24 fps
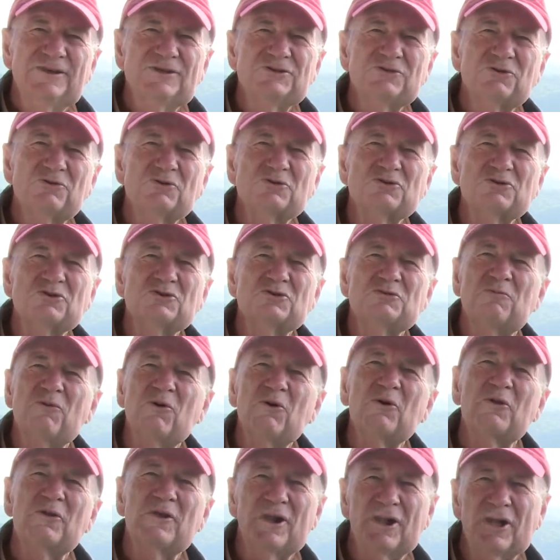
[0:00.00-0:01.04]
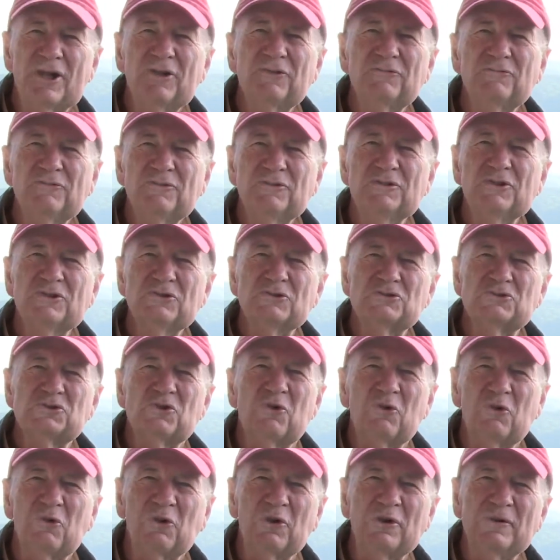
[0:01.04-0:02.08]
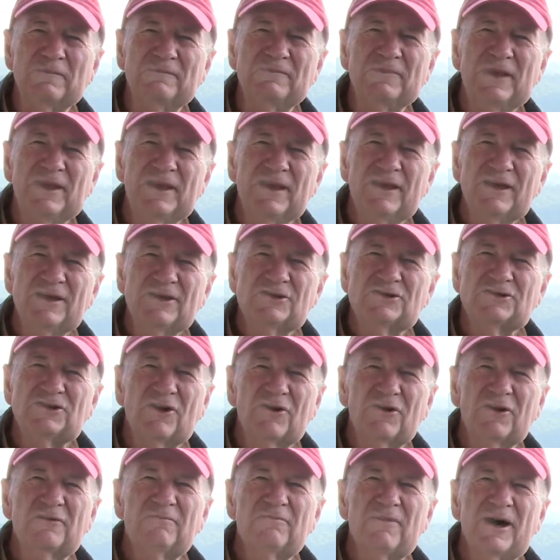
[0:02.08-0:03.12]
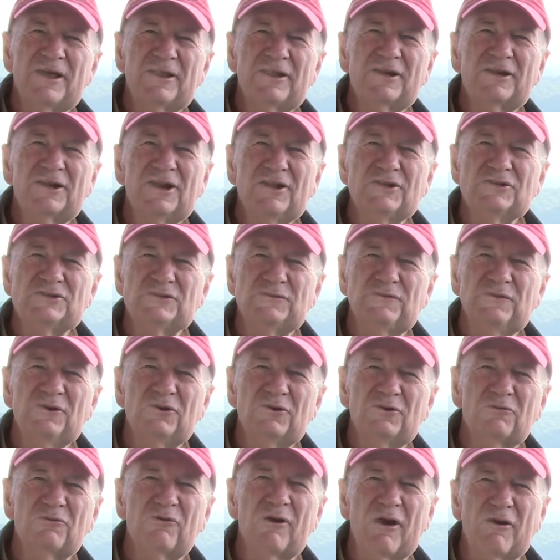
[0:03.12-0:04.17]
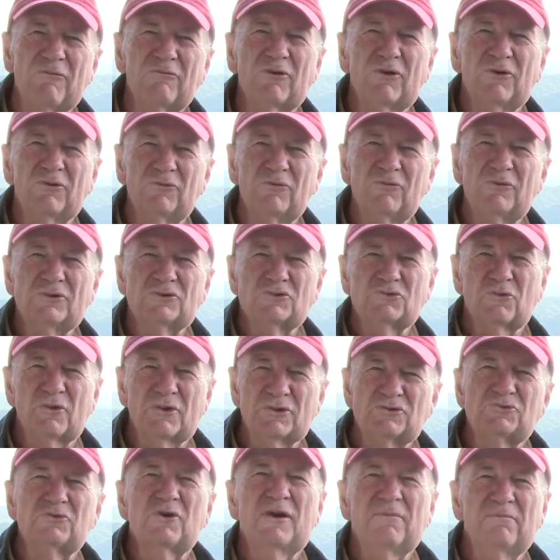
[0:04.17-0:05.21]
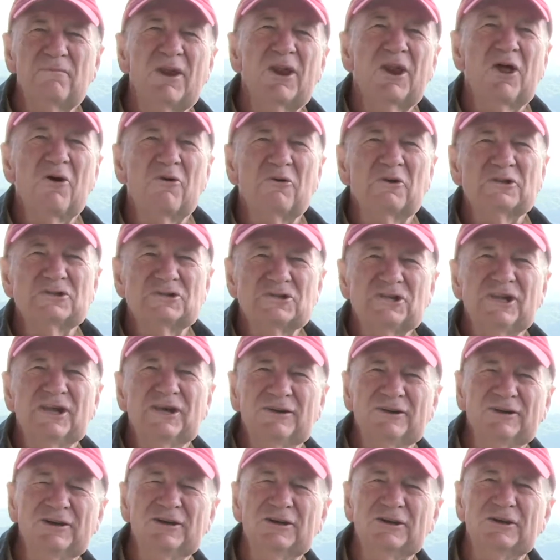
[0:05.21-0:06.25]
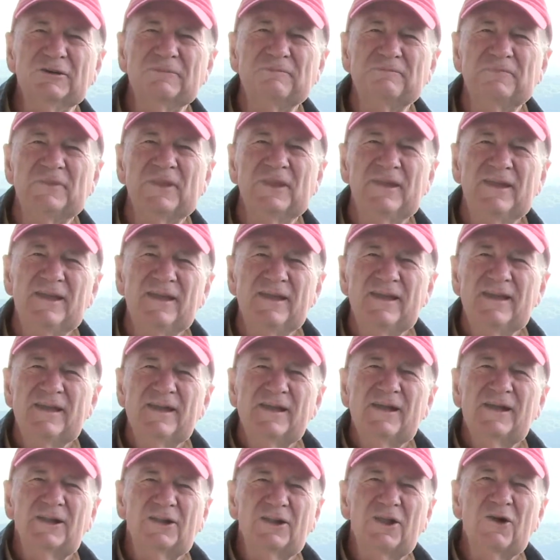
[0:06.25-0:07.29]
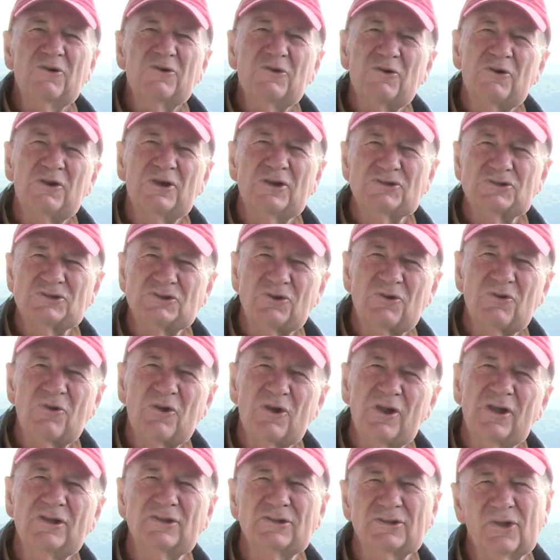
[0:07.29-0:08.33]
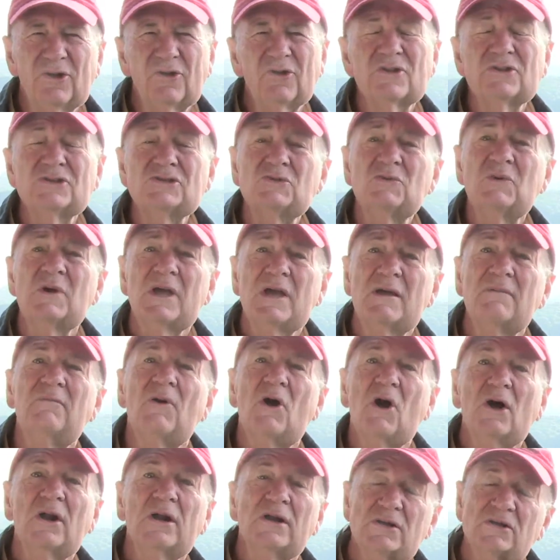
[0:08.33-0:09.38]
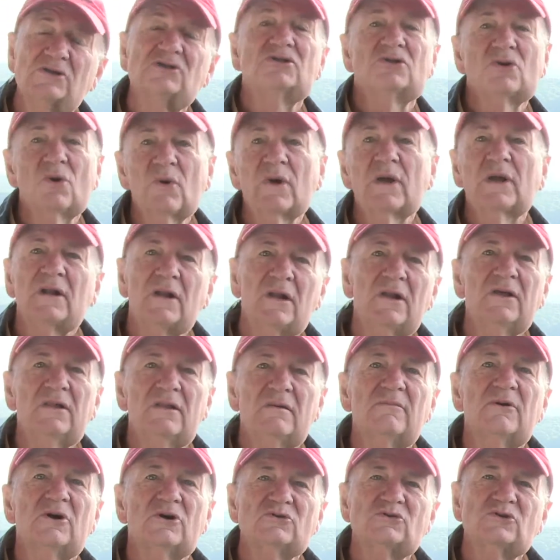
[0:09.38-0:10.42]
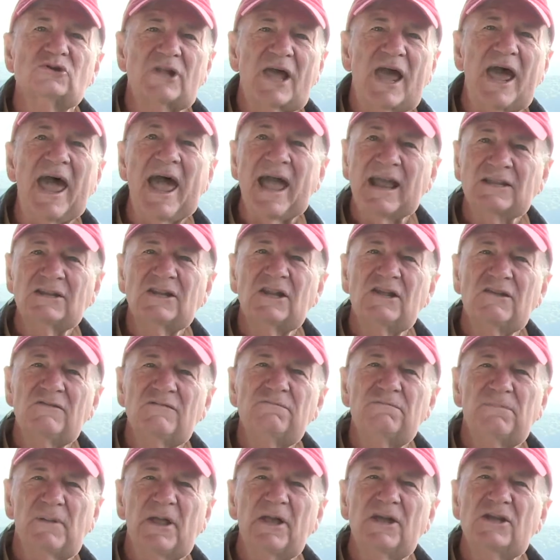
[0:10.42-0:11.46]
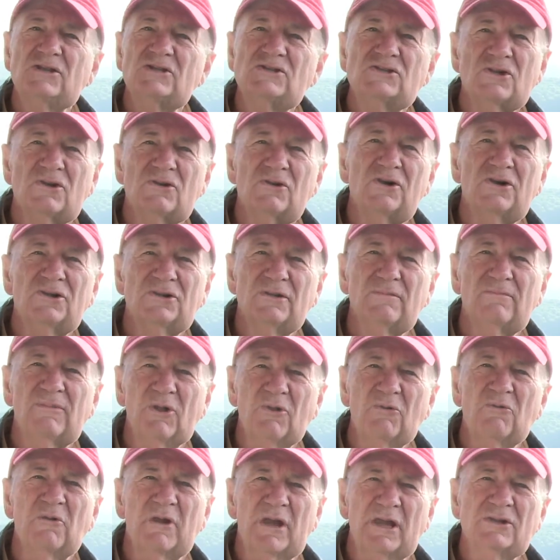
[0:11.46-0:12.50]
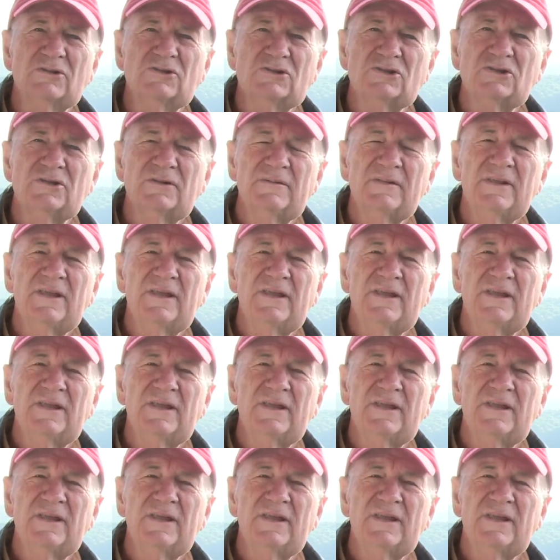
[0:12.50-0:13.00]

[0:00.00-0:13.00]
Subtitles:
This orchard's more than 100 years old. Started by the Clinchfield Railroad, which runs right below us down here. A local historian told us we had bought historically the most active place on the Blue Ridge.